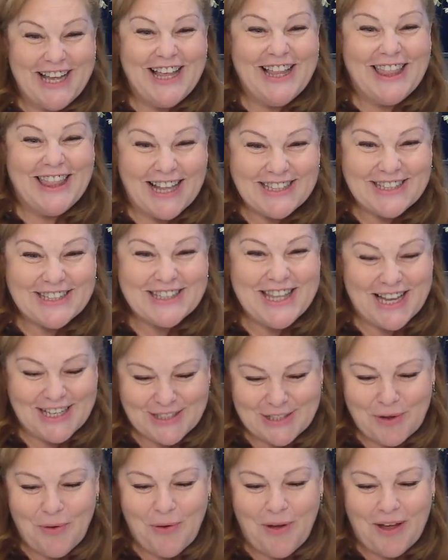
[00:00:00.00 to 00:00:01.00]
that's, that's
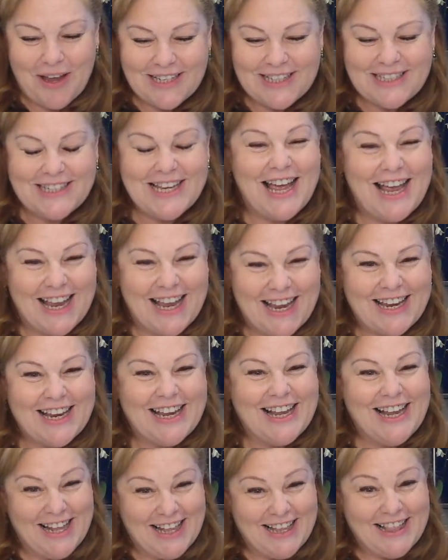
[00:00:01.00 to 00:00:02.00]
well, quite
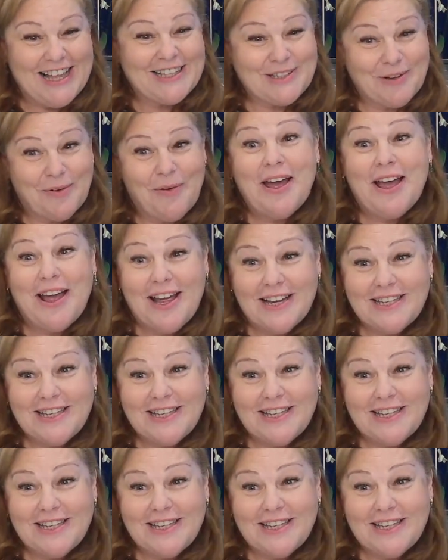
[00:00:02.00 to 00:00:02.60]
a that's quite a